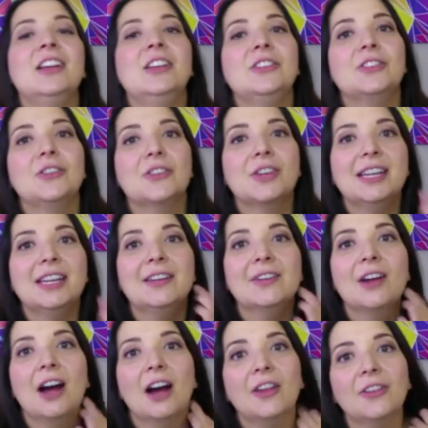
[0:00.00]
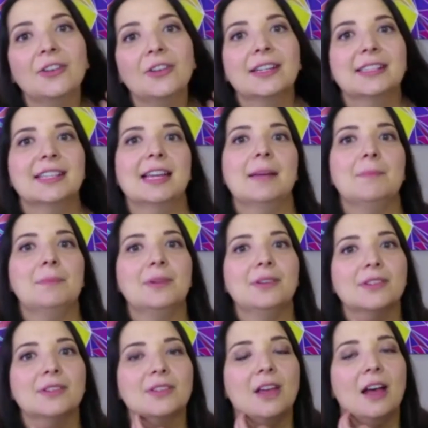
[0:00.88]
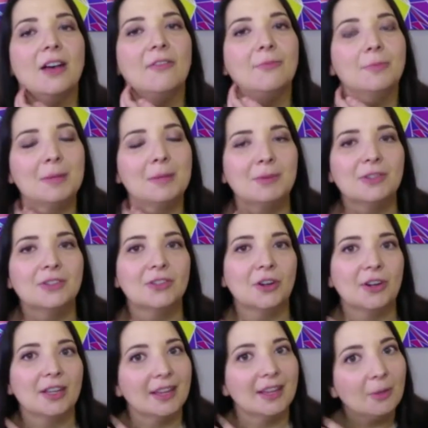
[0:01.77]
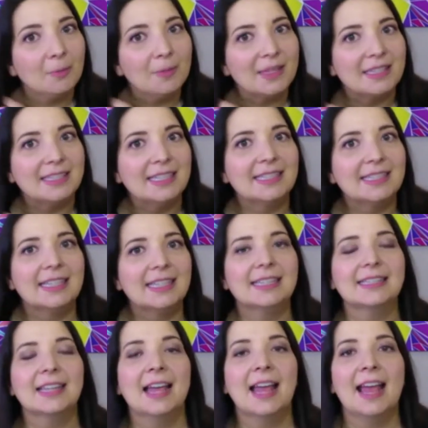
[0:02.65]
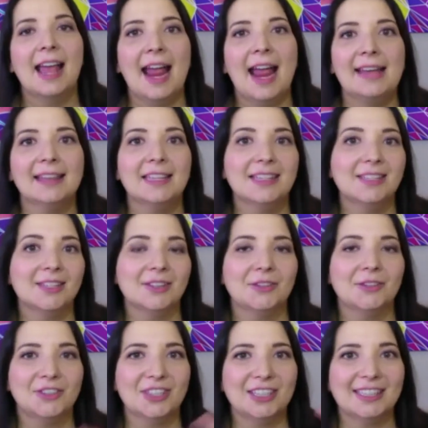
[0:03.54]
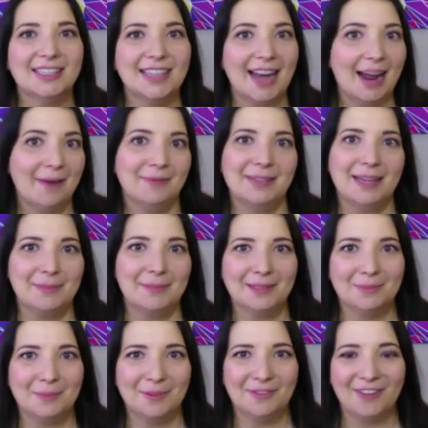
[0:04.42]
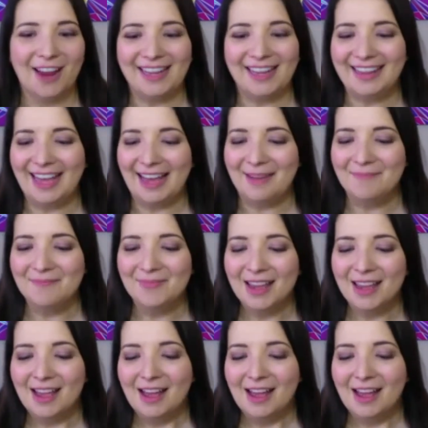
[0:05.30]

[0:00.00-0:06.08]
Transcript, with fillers: so you can hear other examples of people starting their businesses and the solutions that I was able to provide them.